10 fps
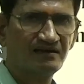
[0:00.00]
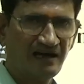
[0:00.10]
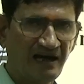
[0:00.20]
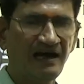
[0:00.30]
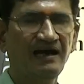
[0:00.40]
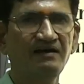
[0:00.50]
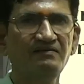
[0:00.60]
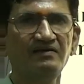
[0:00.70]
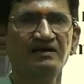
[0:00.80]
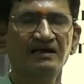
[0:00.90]
have
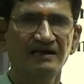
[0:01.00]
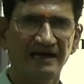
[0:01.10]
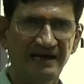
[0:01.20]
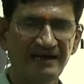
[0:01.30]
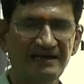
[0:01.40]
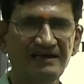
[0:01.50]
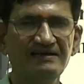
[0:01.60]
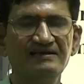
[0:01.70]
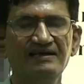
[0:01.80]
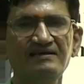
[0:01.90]
increased
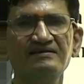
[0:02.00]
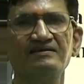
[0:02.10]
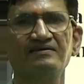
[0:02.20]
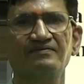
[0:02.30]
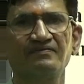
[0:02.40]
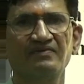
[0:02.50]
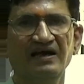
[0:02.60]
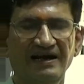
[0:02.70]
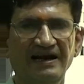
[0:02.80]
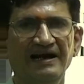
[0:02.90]
its
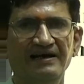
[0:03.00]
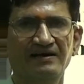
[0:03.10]
rate.